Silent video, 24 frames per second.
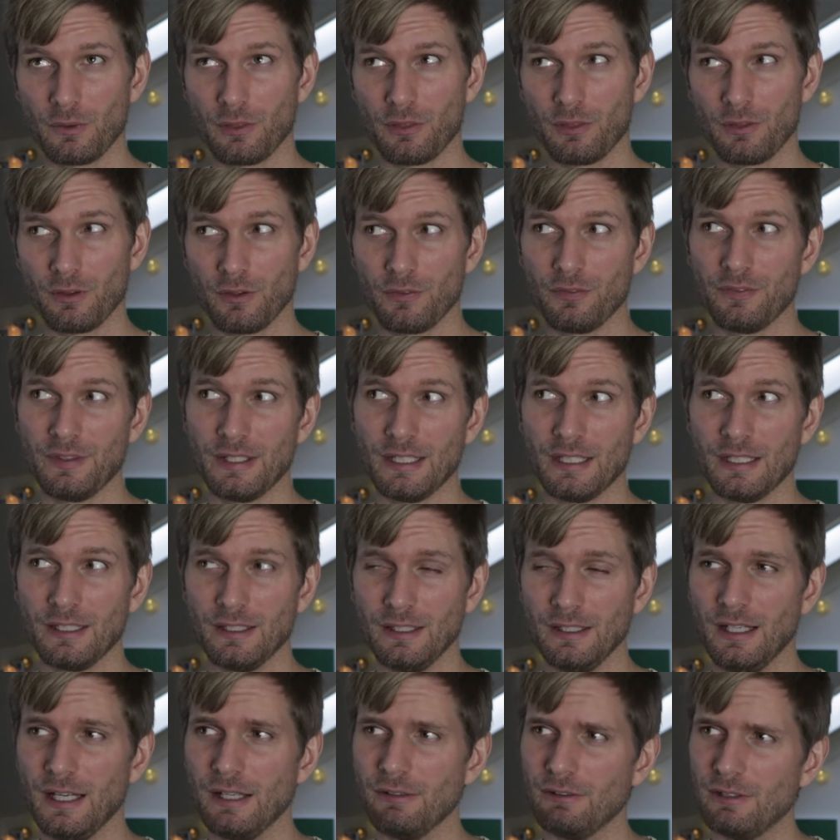thought that
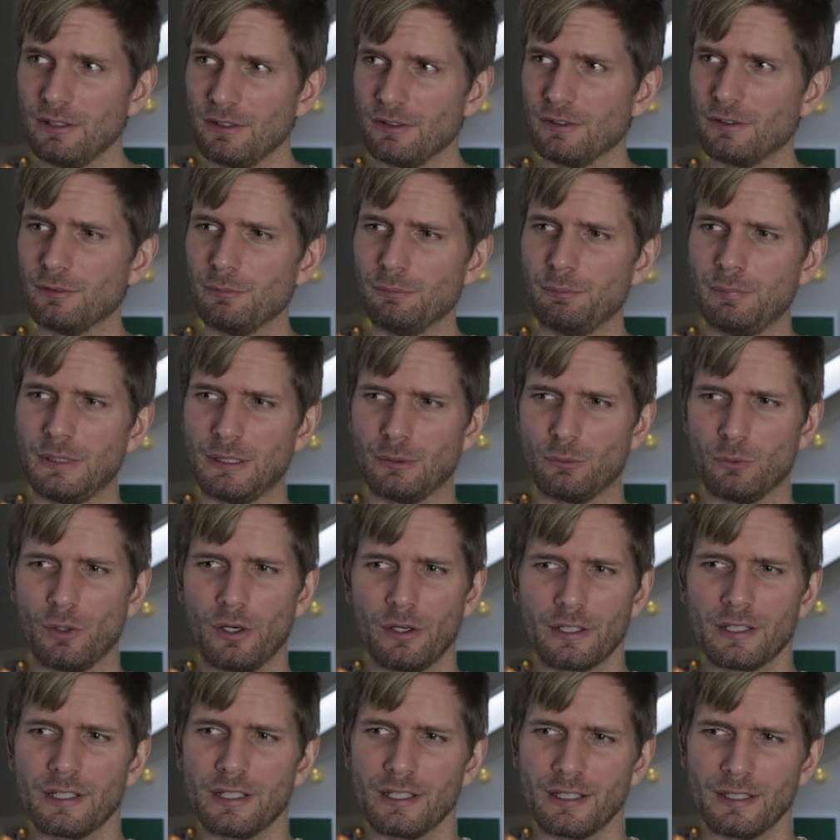I hadn't been
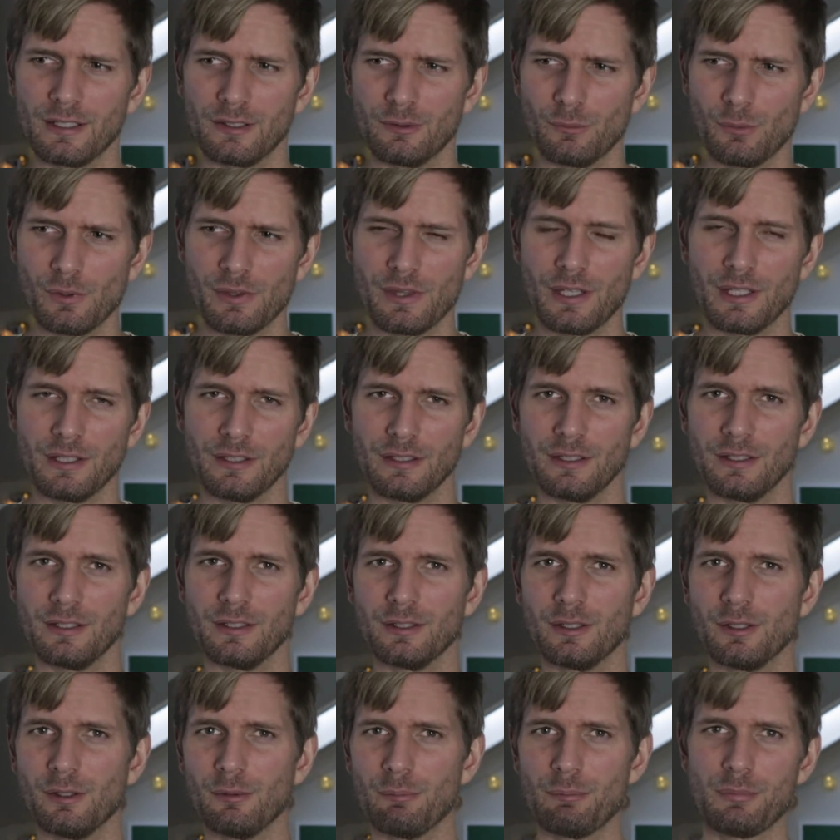working with
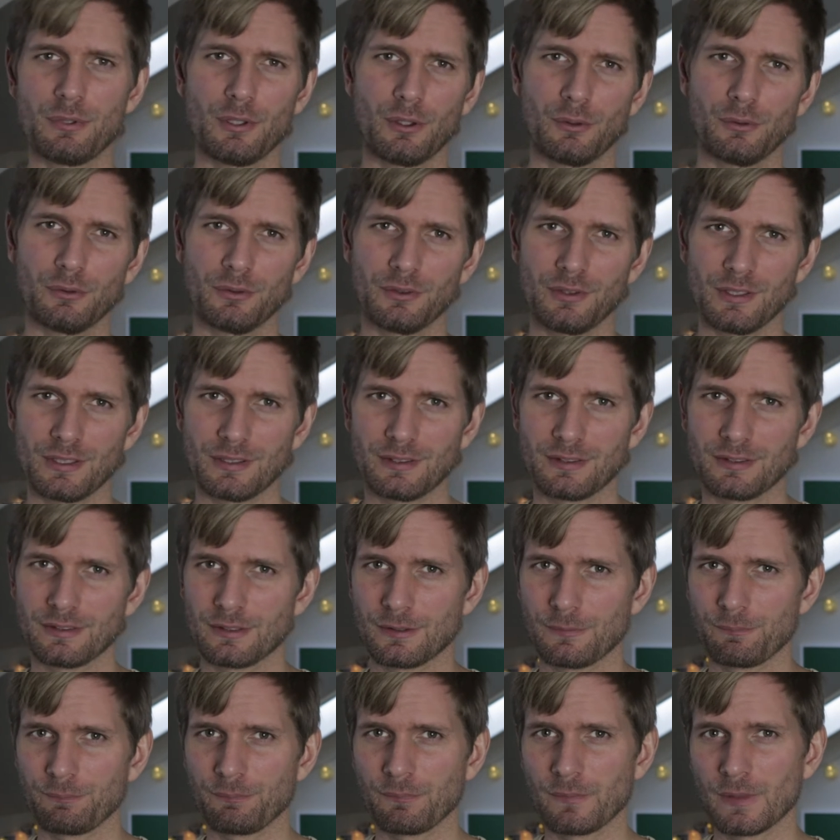any
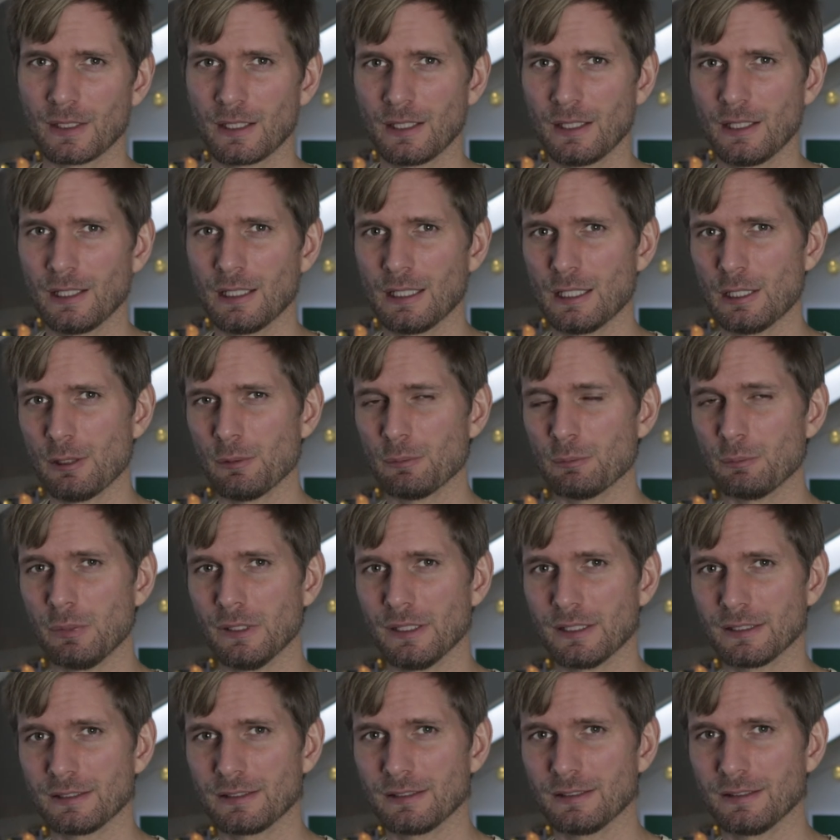process,
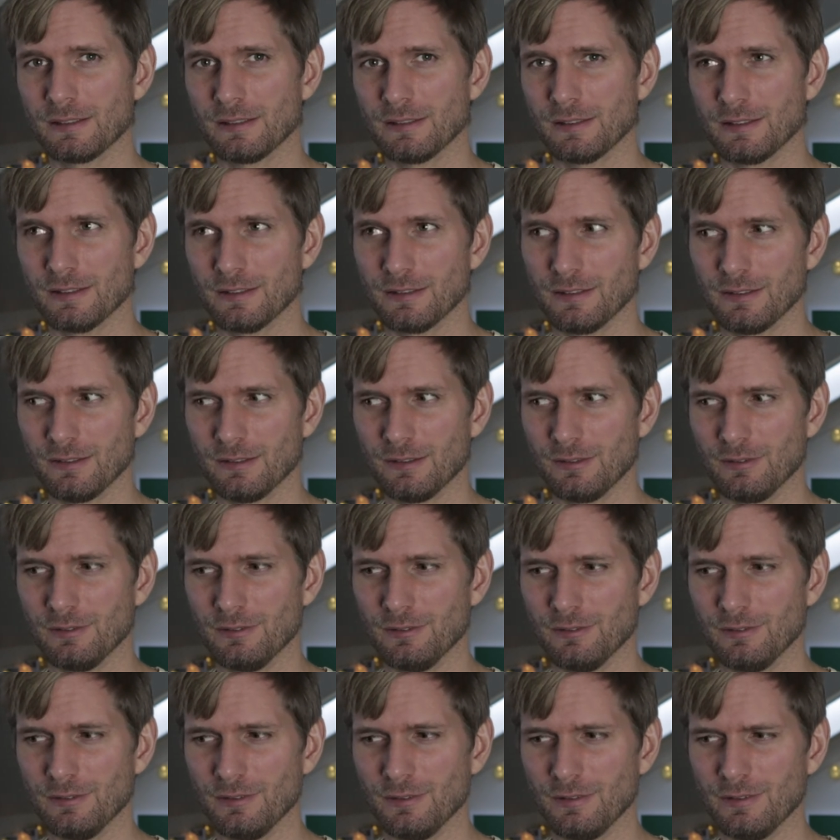but uh,
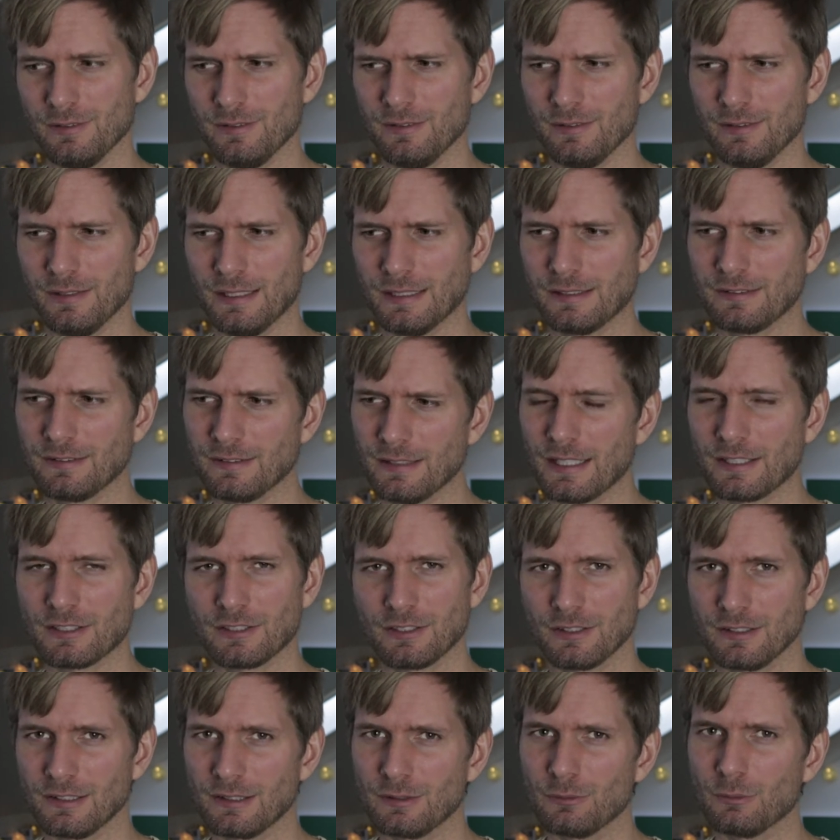that's
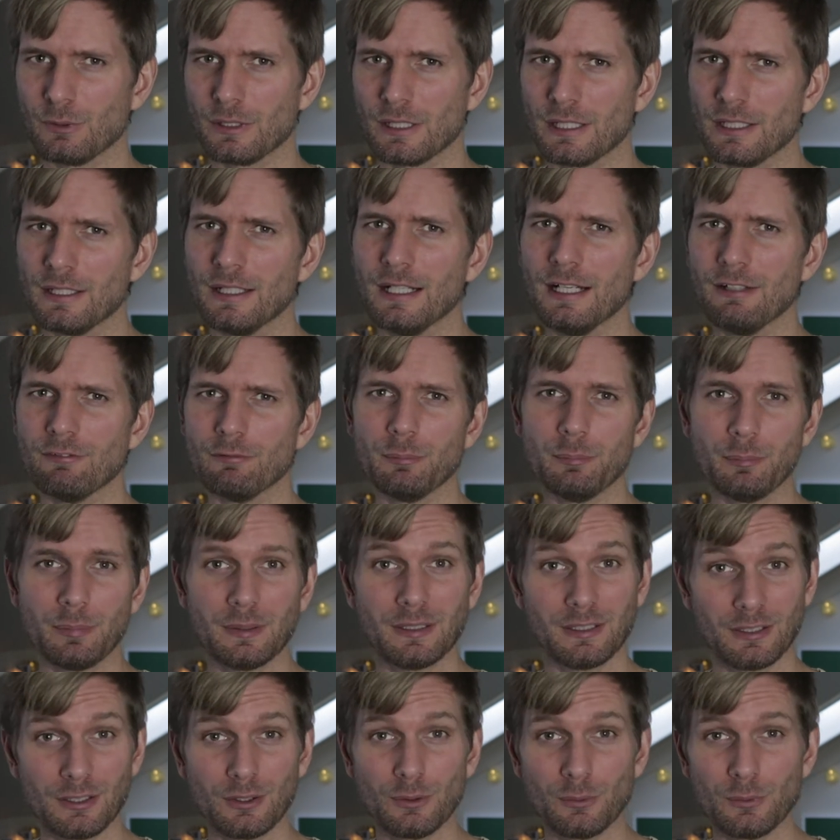actually what I have
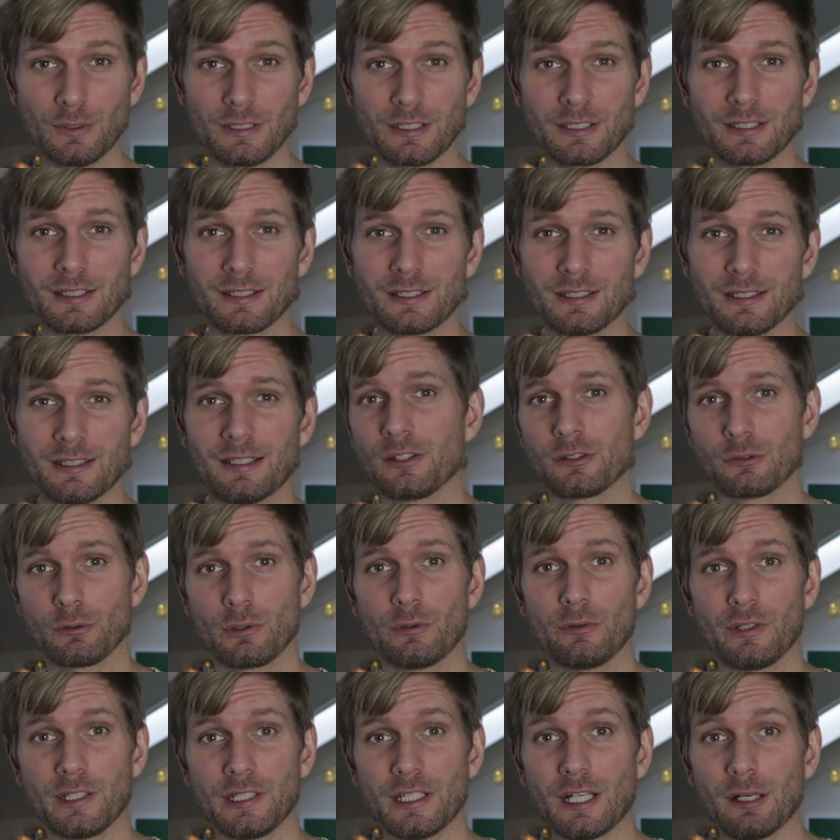been doing. So
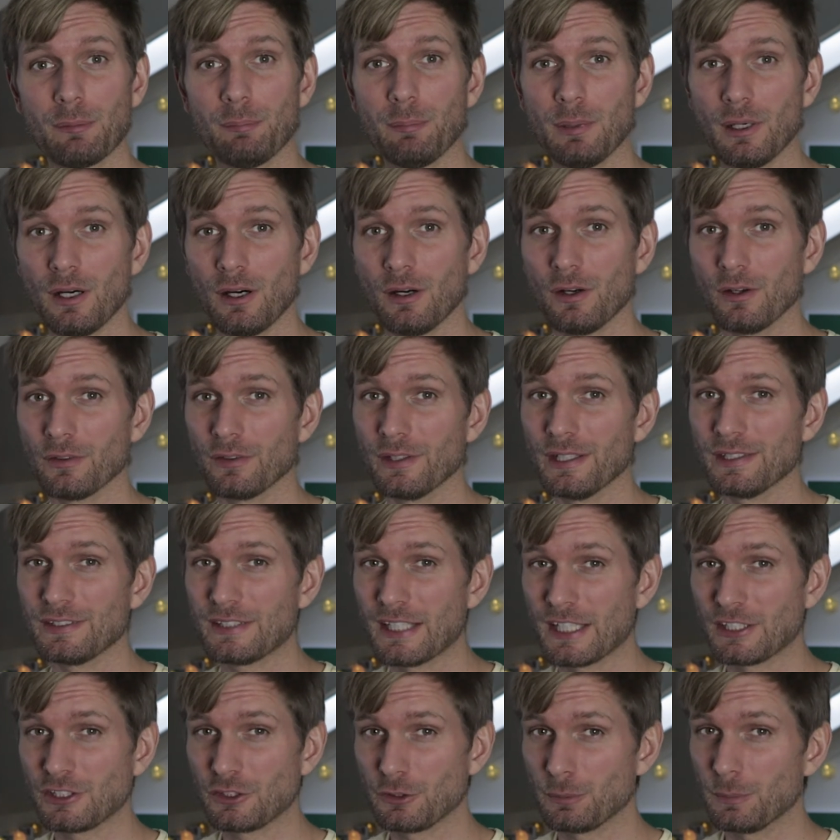I read up on
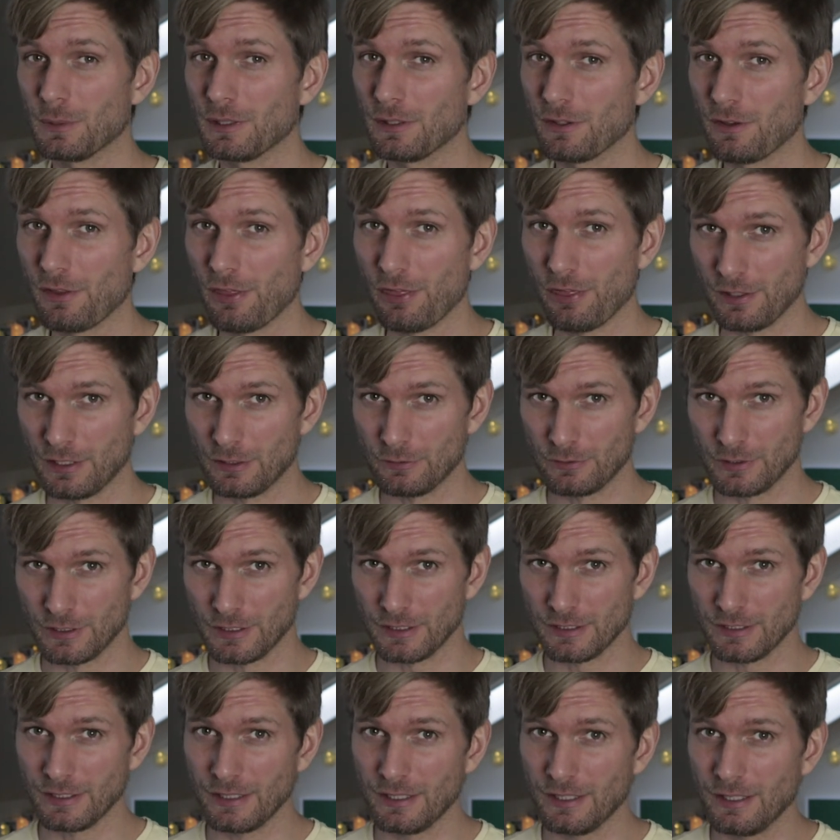attachment
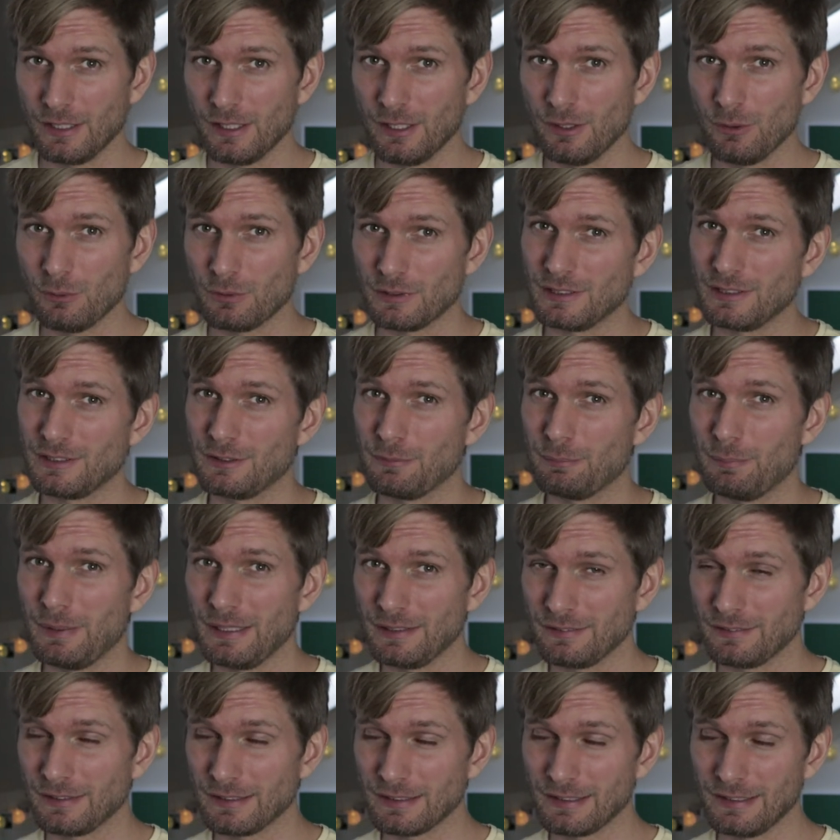theory, which
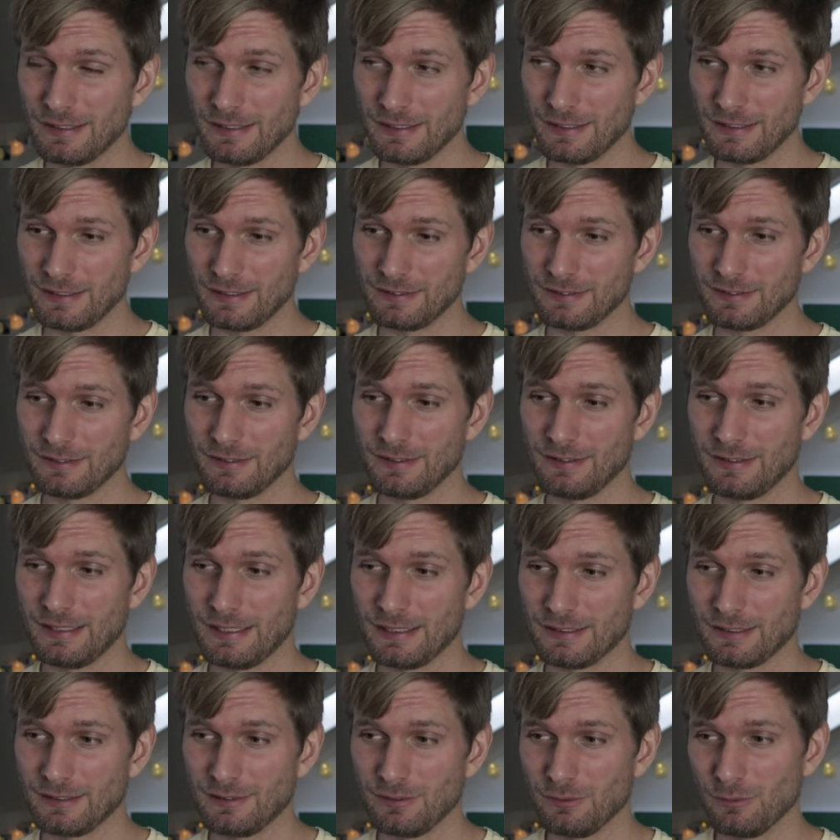basically is
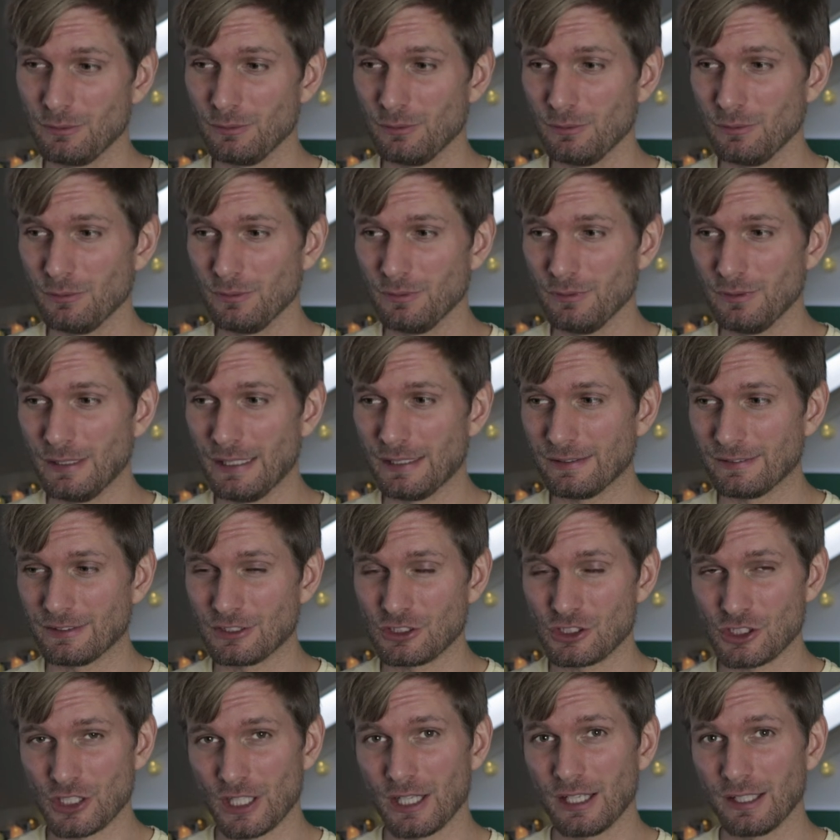that as a
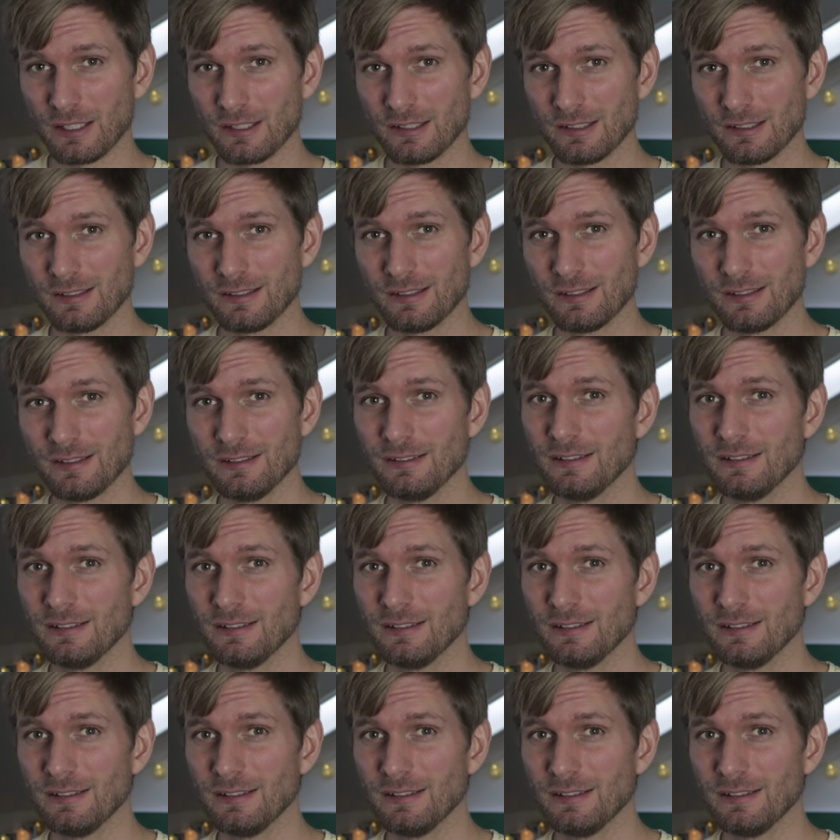child,